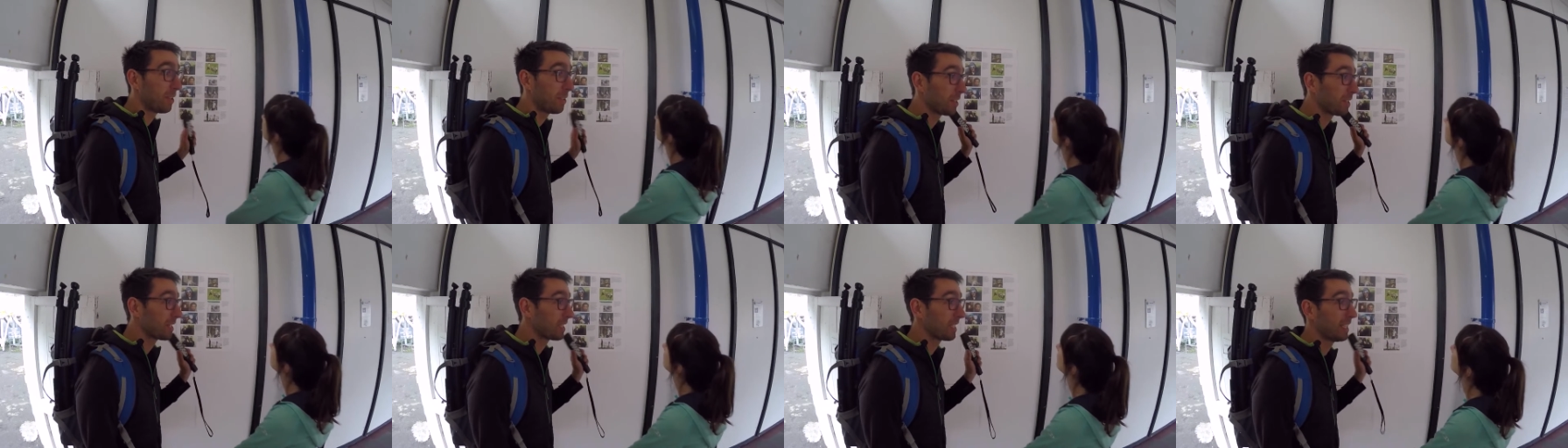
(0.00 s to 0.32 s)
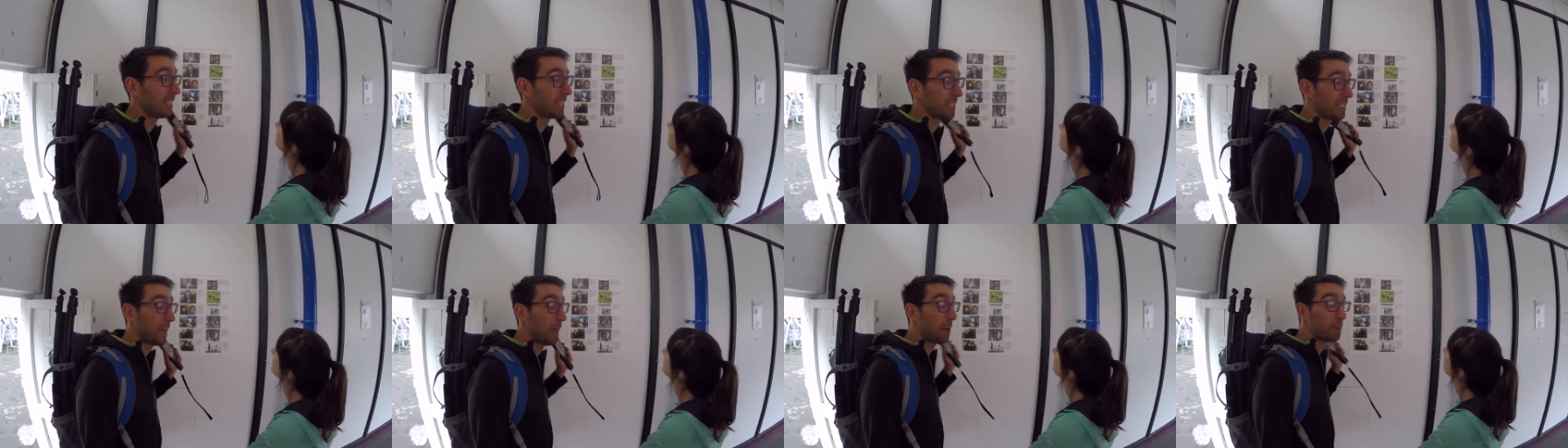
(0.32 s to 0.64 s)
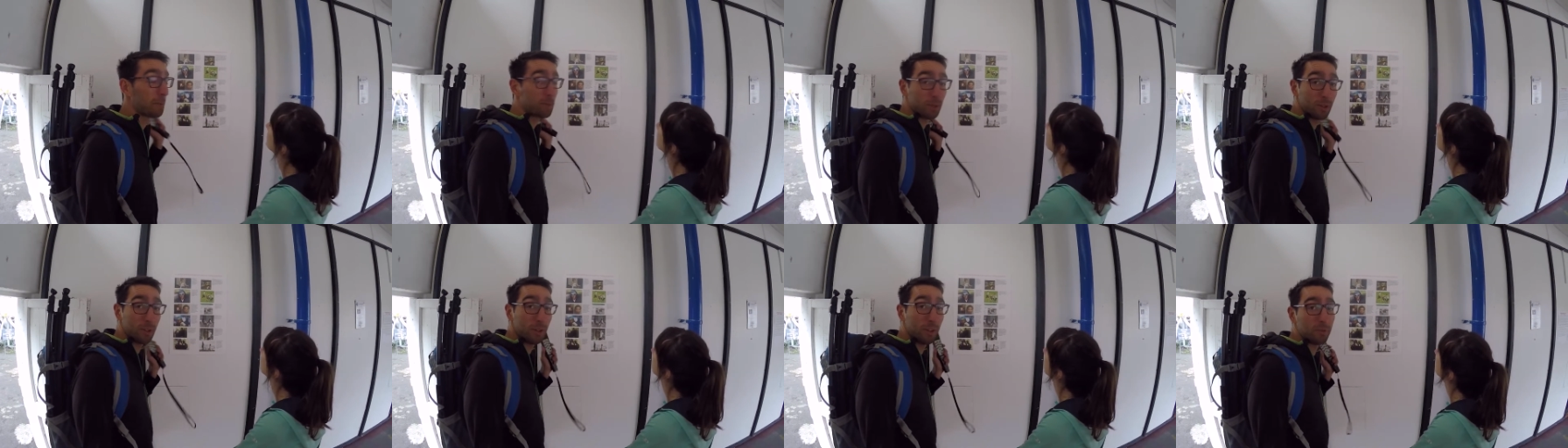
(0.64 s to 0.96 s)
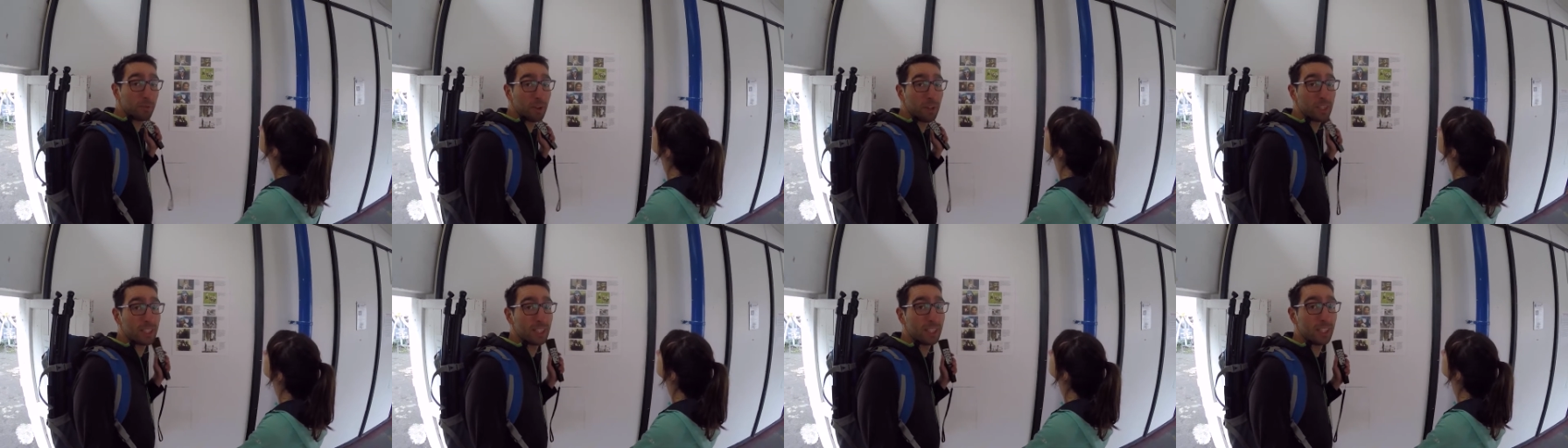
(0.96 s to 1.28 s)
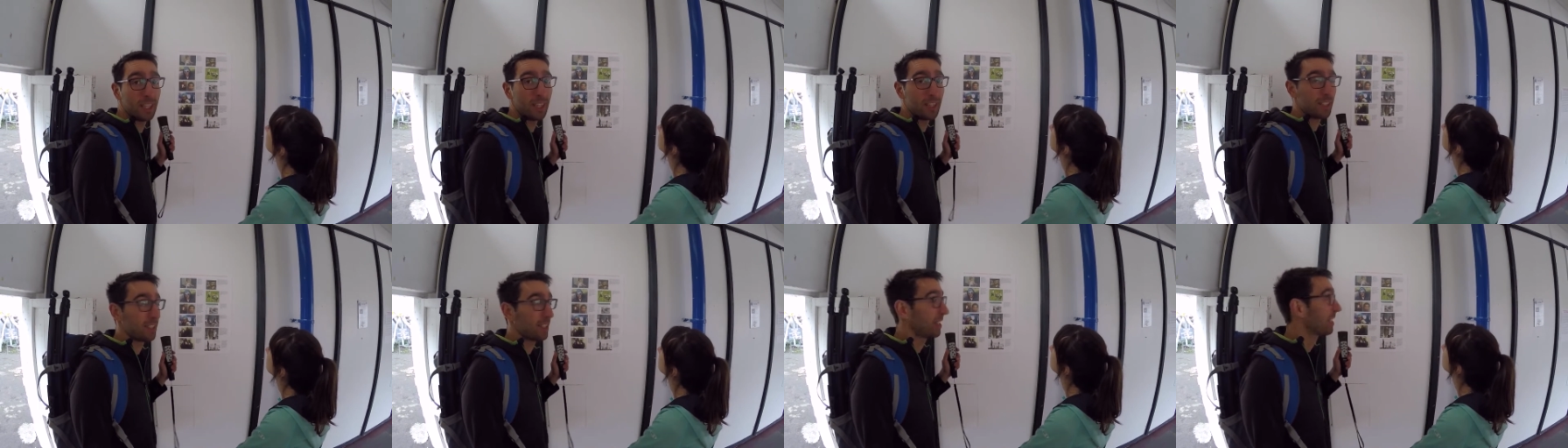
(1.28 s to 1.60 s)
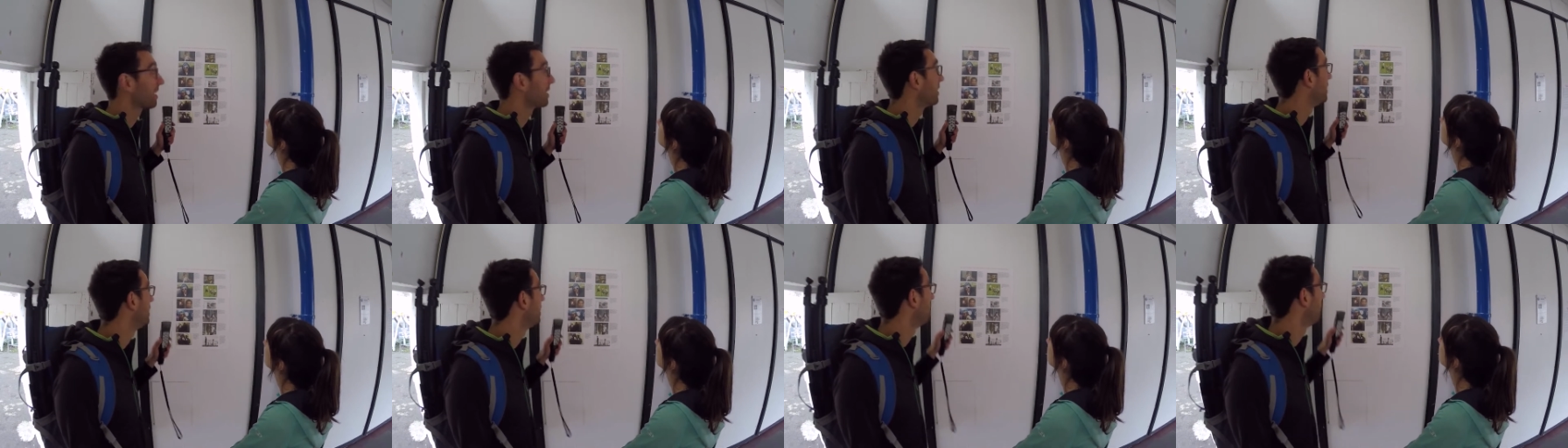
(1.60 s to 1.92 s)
and honestly it's absolutely fascinating.